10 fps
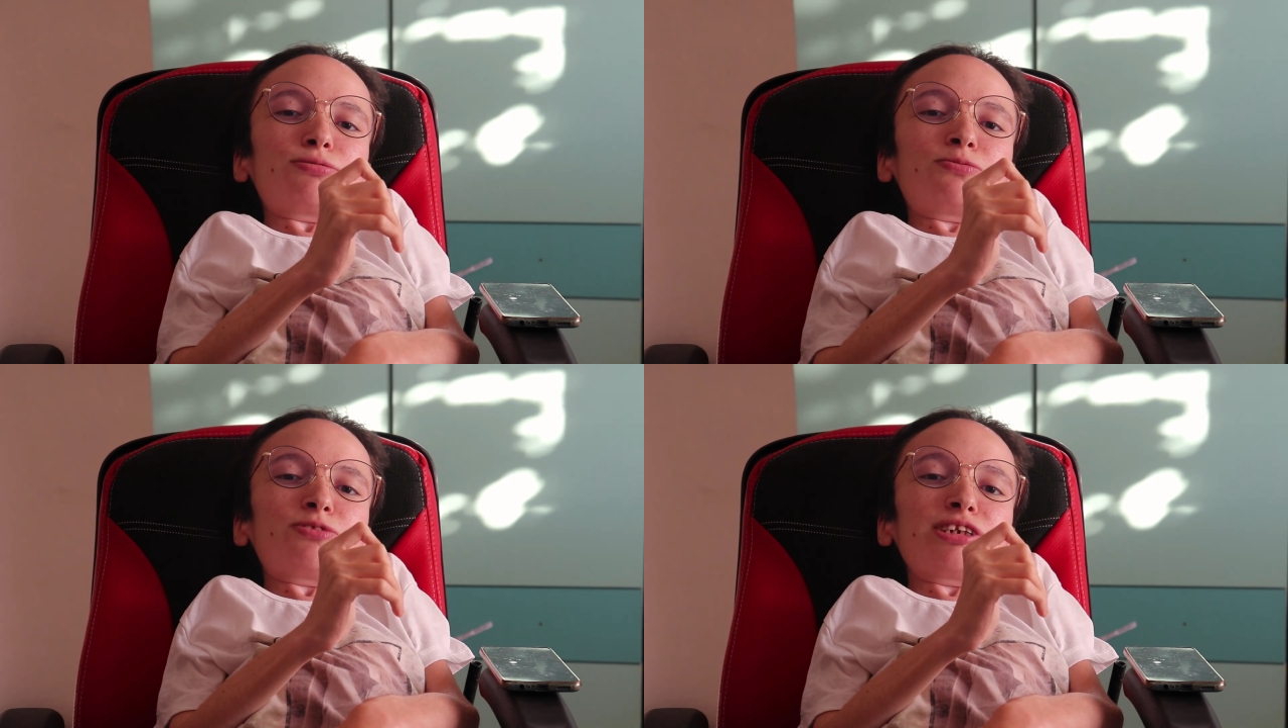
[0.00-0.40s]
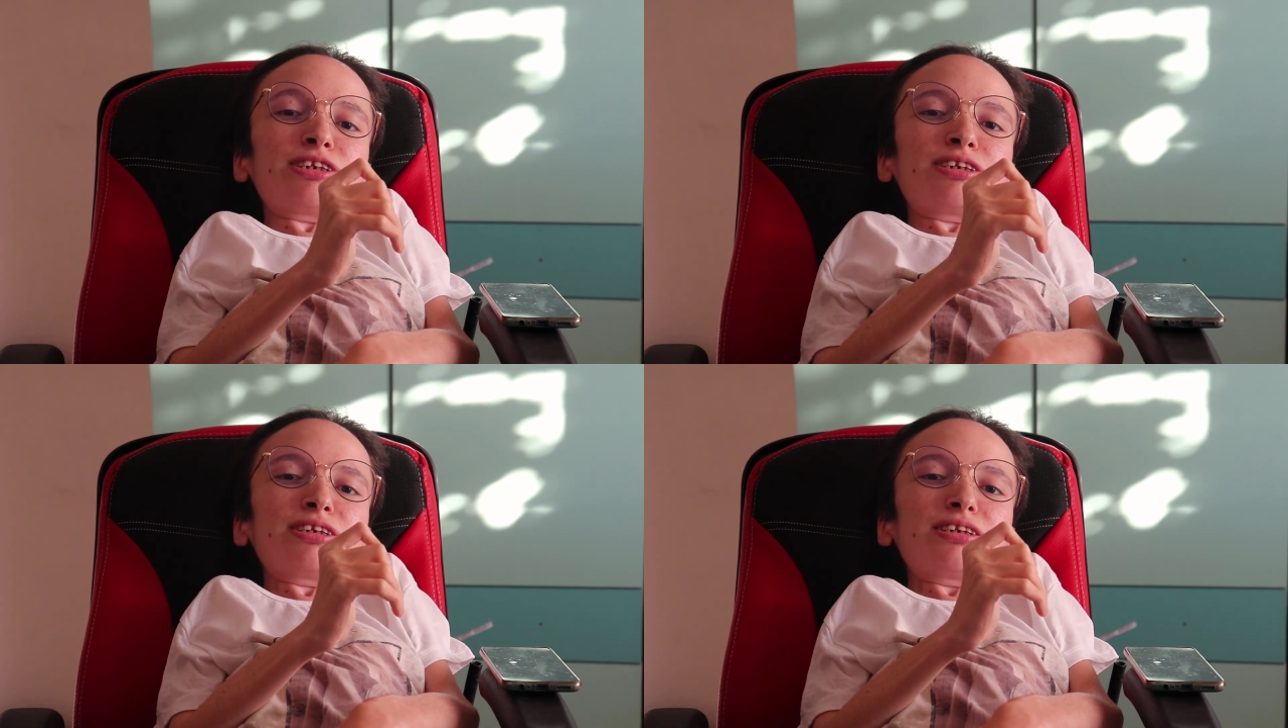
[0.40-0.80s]

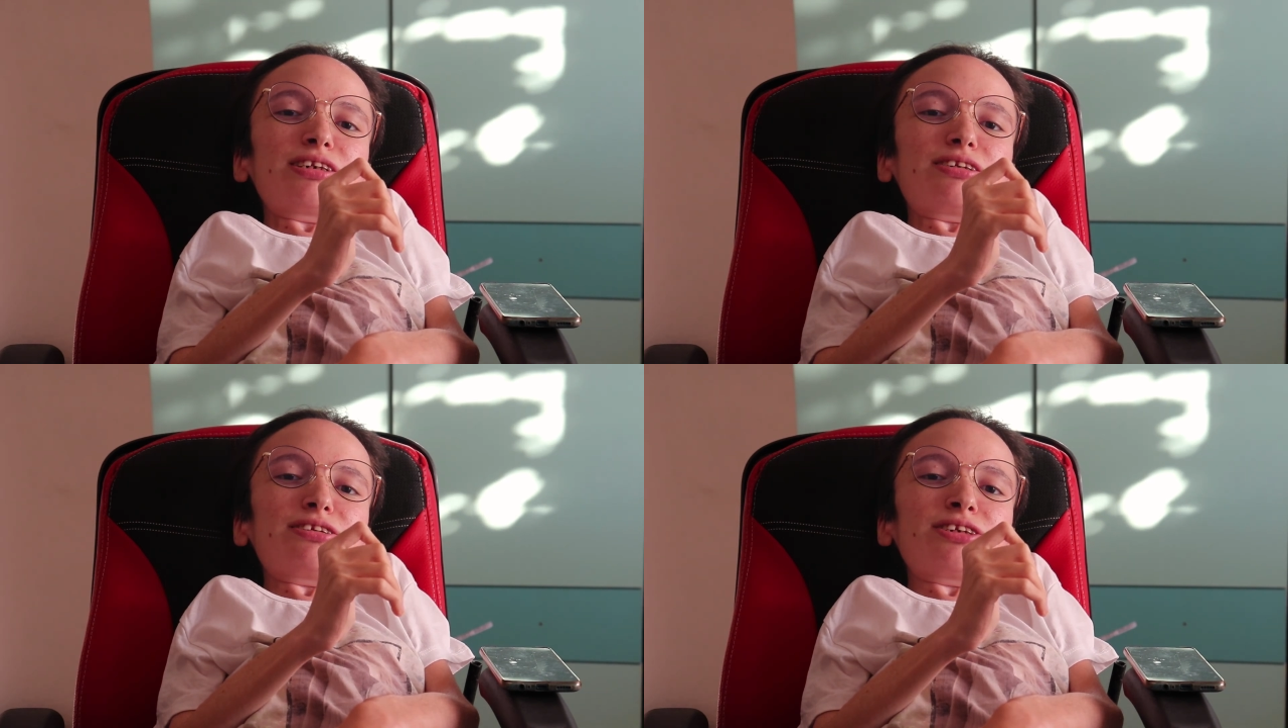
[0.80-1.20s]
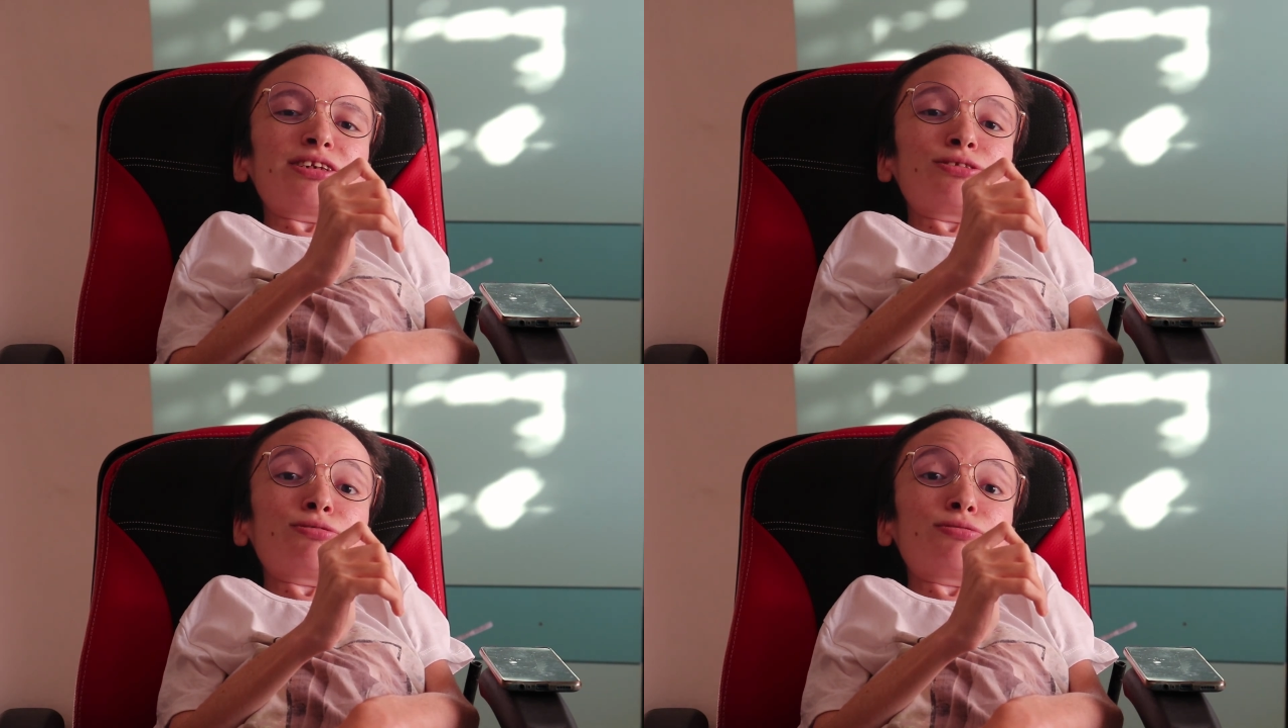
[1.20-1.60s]
hopefully I'll
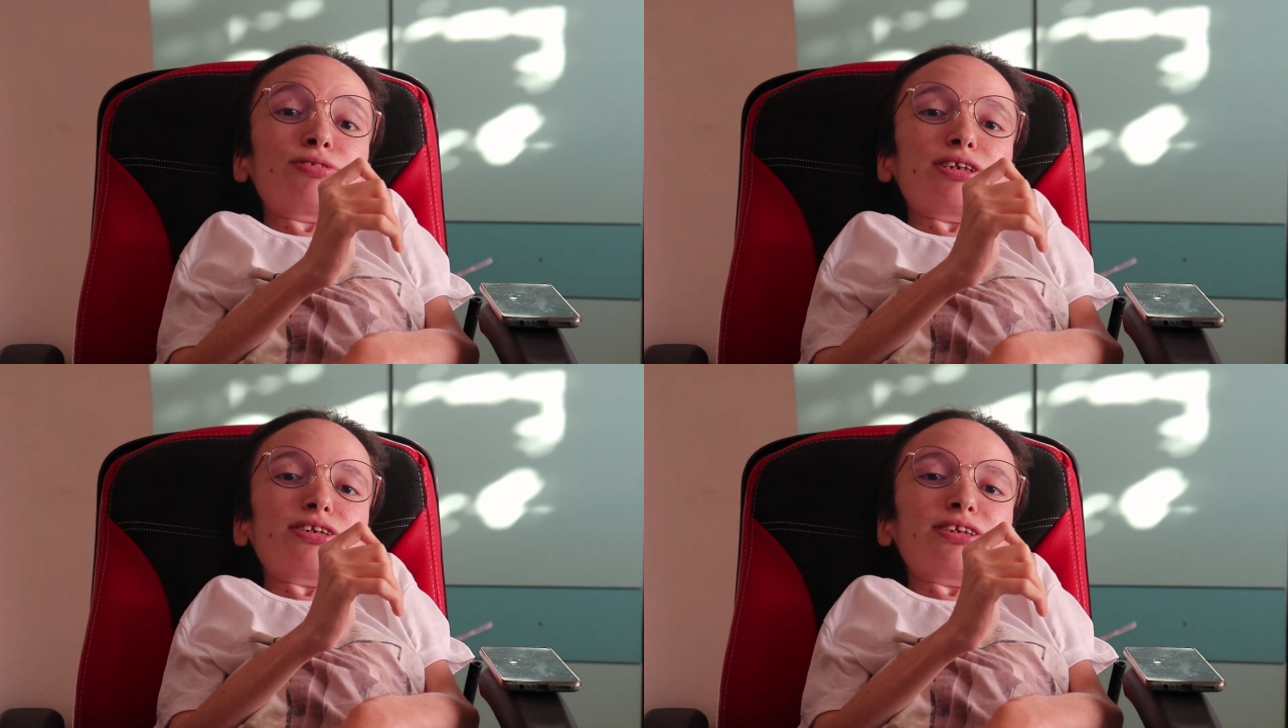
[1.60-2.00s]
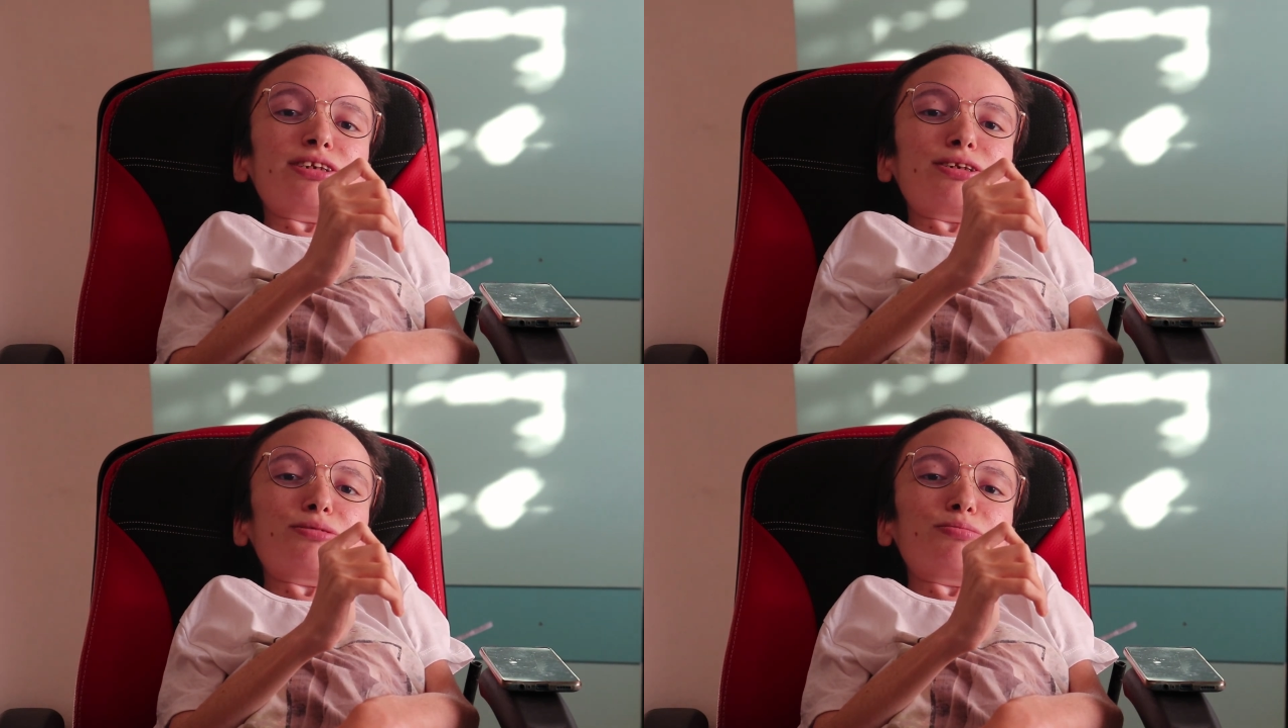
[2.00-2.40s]
see you next
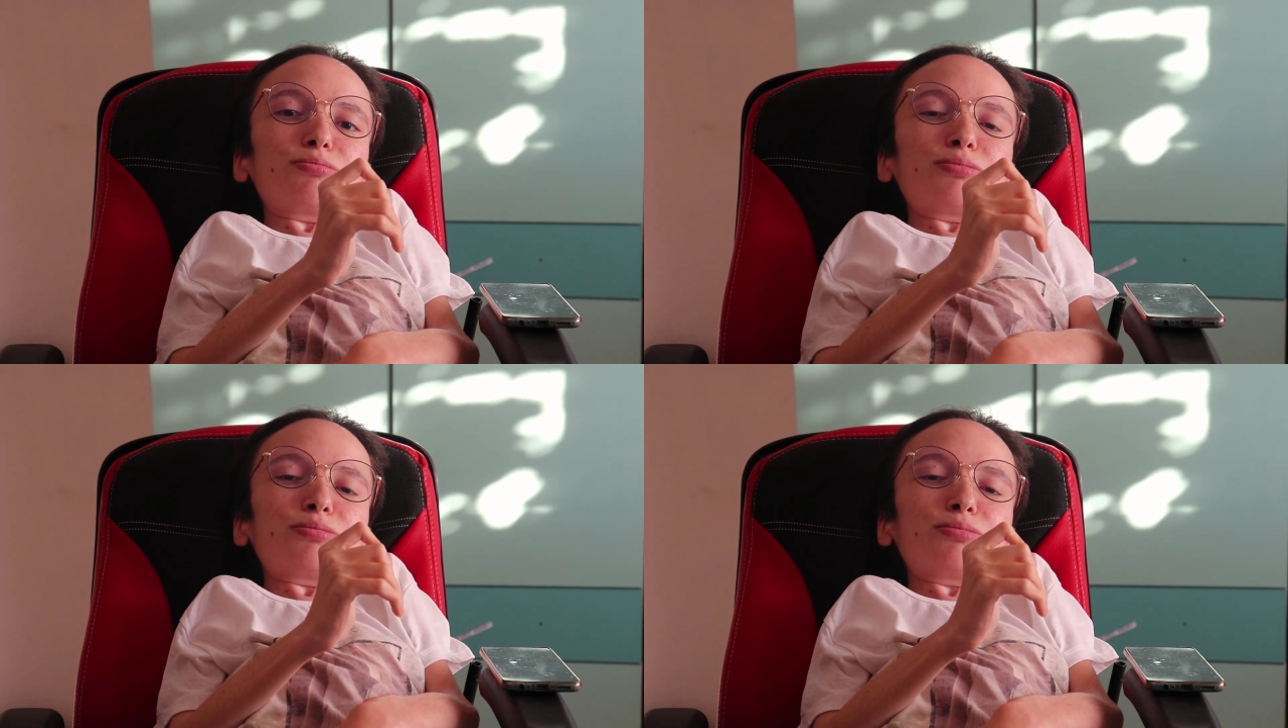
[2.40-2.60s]
time.